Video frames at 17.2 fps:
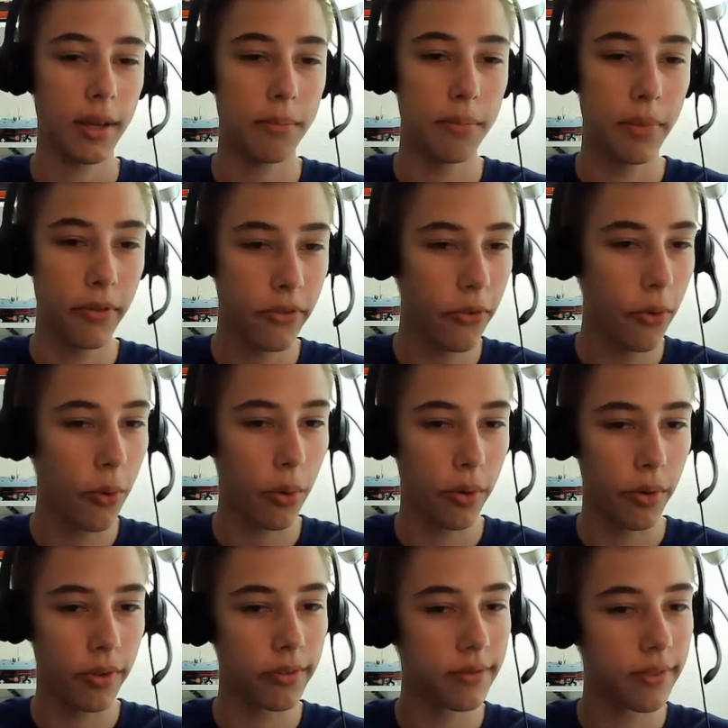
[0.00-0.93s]

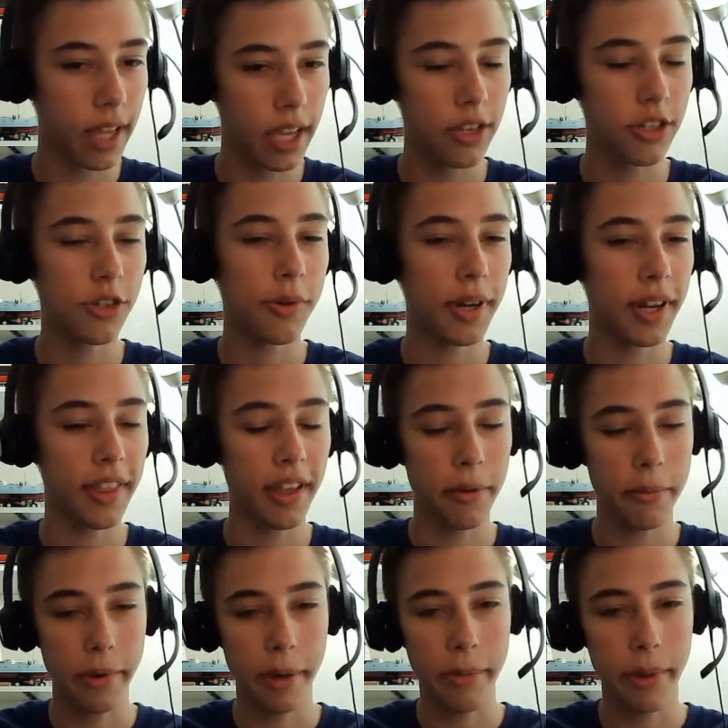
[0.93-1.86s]
before they can do anything
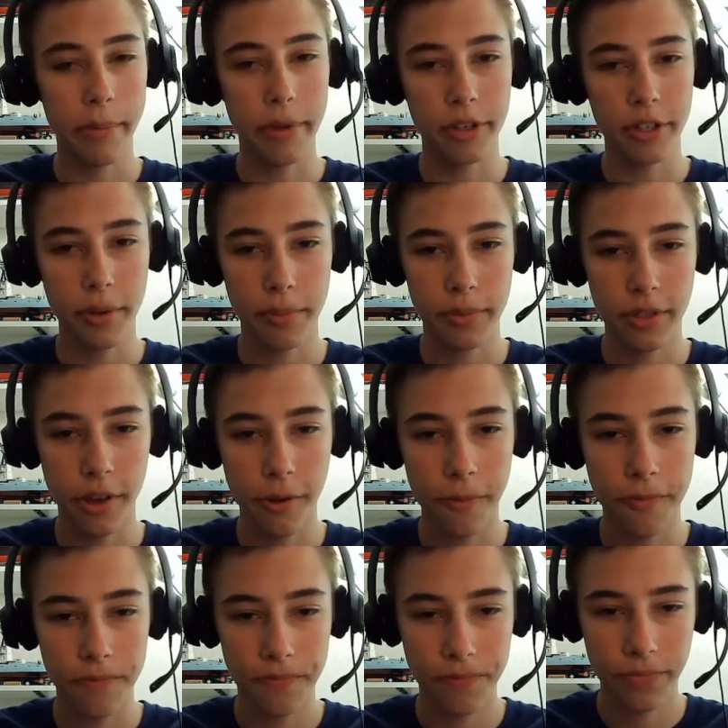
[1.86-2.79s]
about my bishop. So
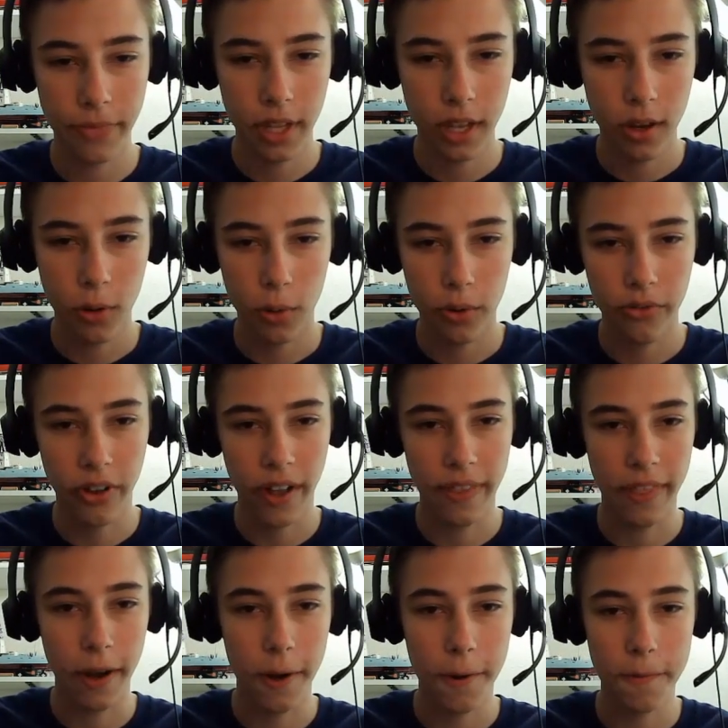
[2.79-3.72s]
we're
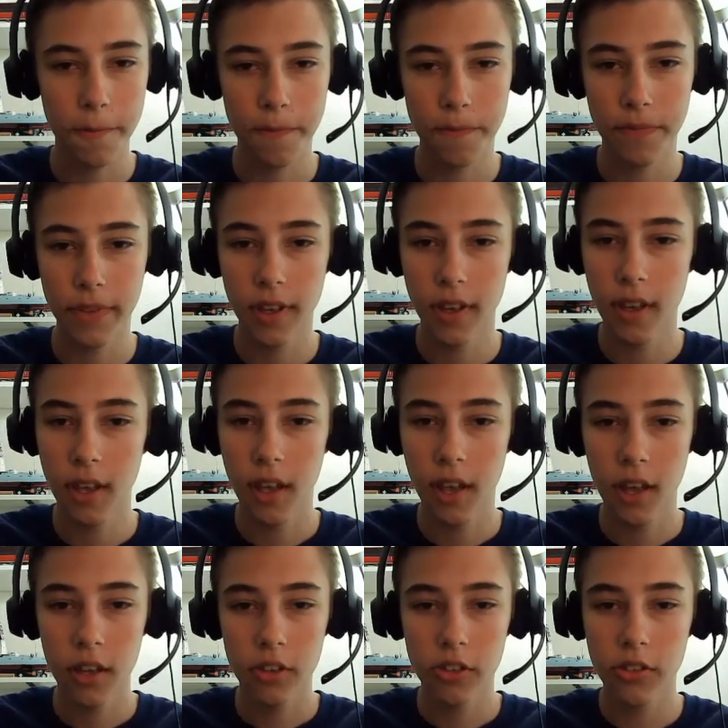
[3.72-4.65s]
fine there.
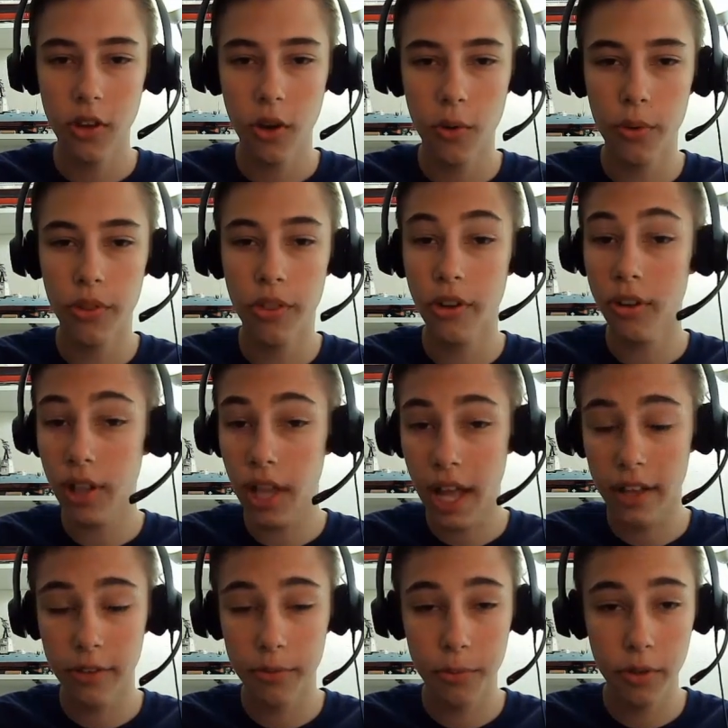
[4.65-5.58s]
So their
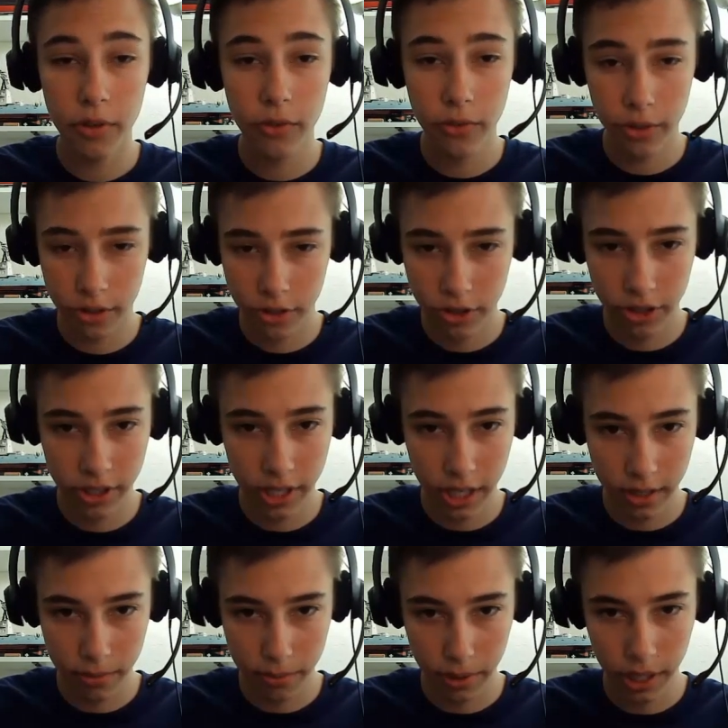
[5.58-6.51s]
last move was just a
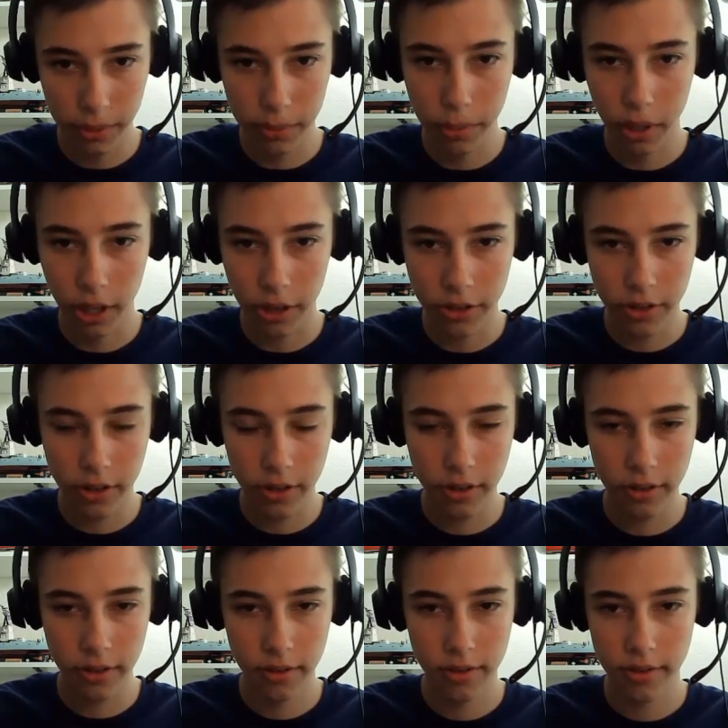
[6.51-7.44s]
complete blunder.
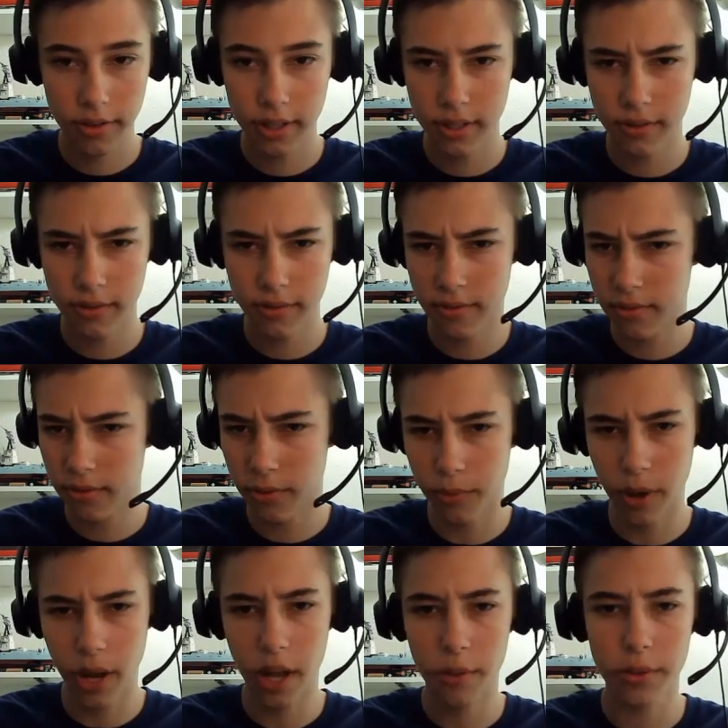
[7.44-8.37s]

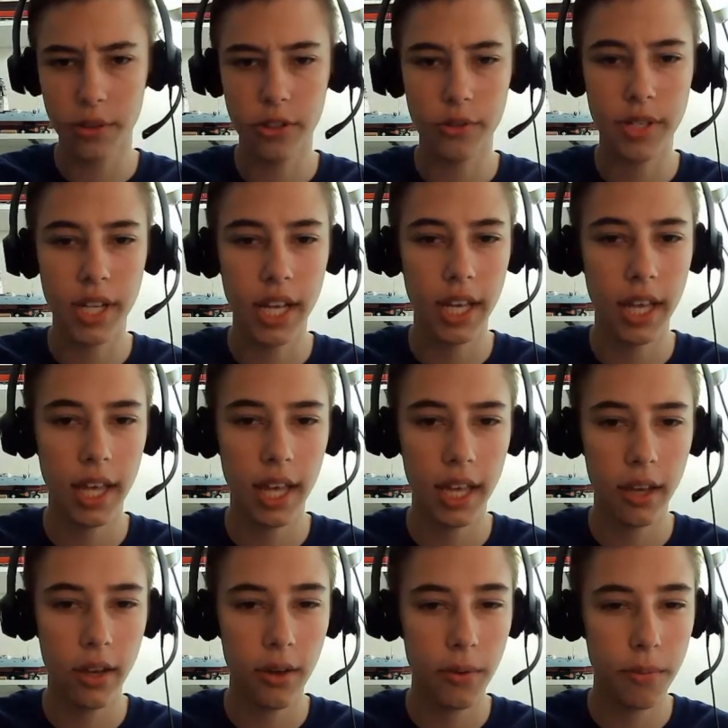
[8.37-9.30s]
Why would you take
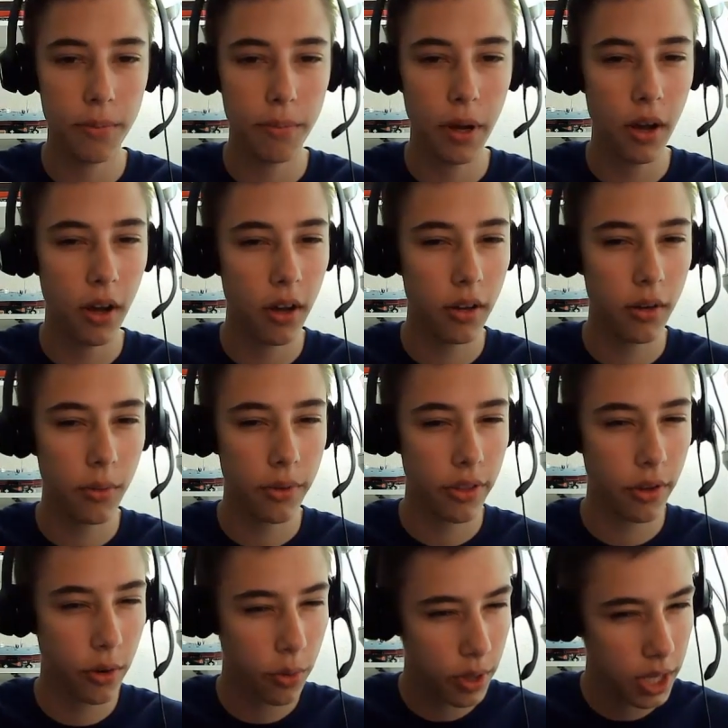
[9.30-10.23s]
a pawn with
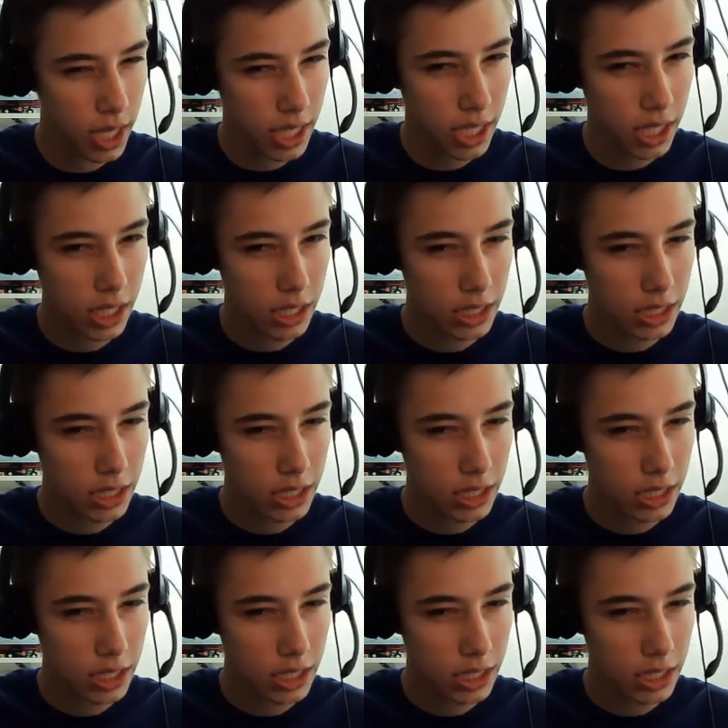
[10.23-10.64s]
a queen?